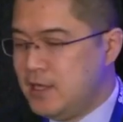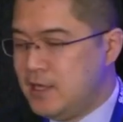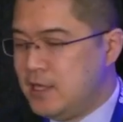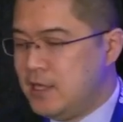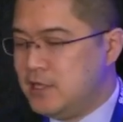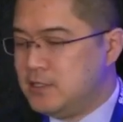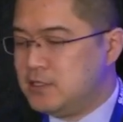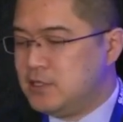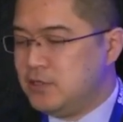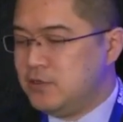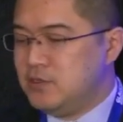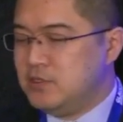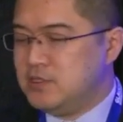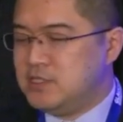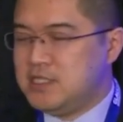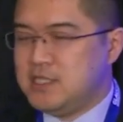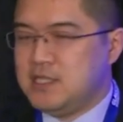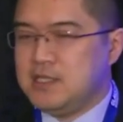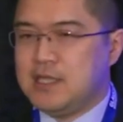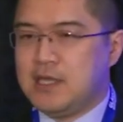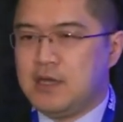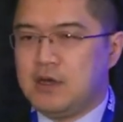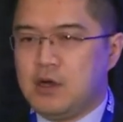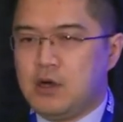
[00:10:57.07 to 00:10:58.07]
And so you see
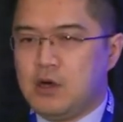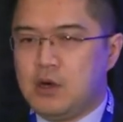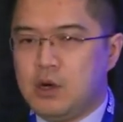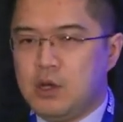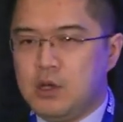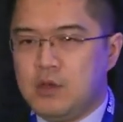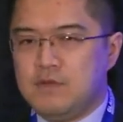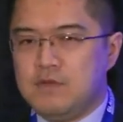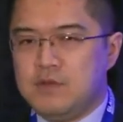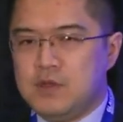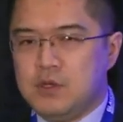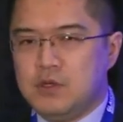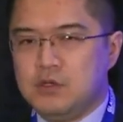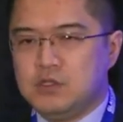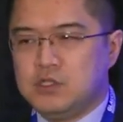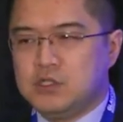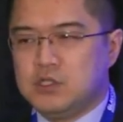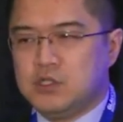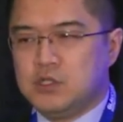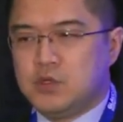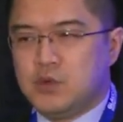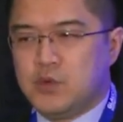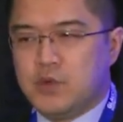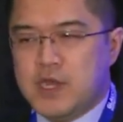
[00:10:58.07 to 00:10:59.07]
that all of those
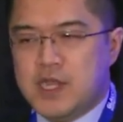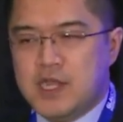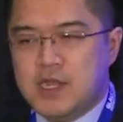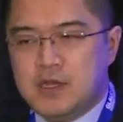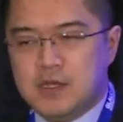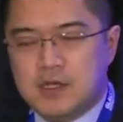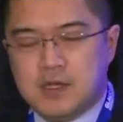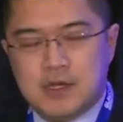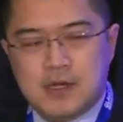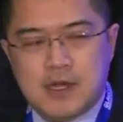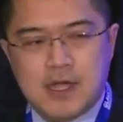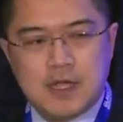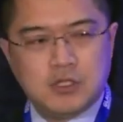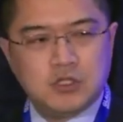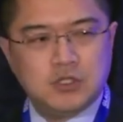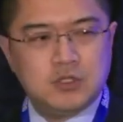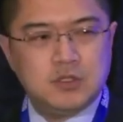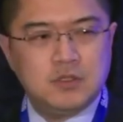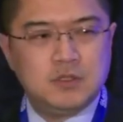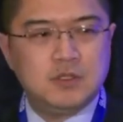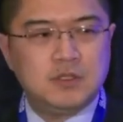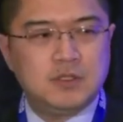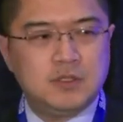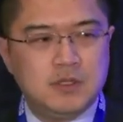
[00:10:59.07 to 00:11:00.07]
green
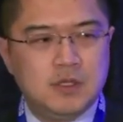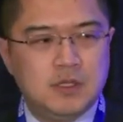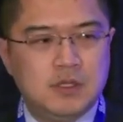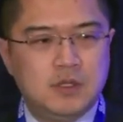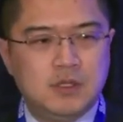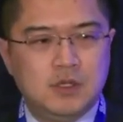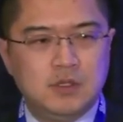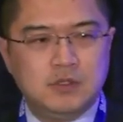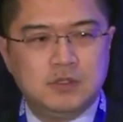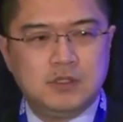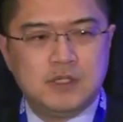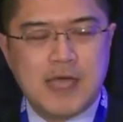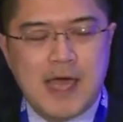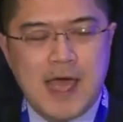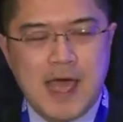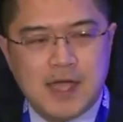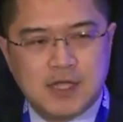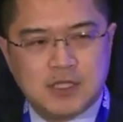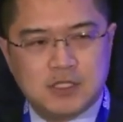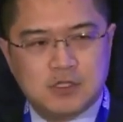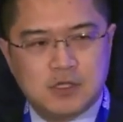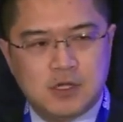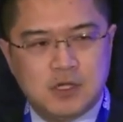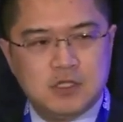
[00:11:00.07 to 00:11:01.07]
connections, those
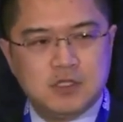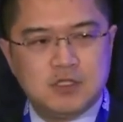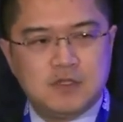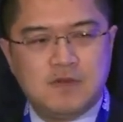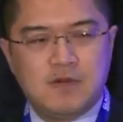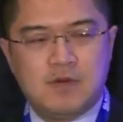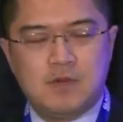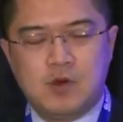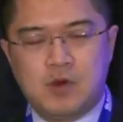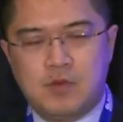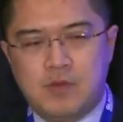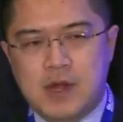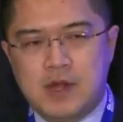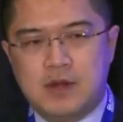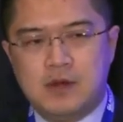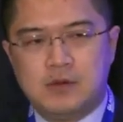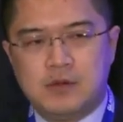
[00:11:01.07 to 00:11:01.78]
axons from our retinal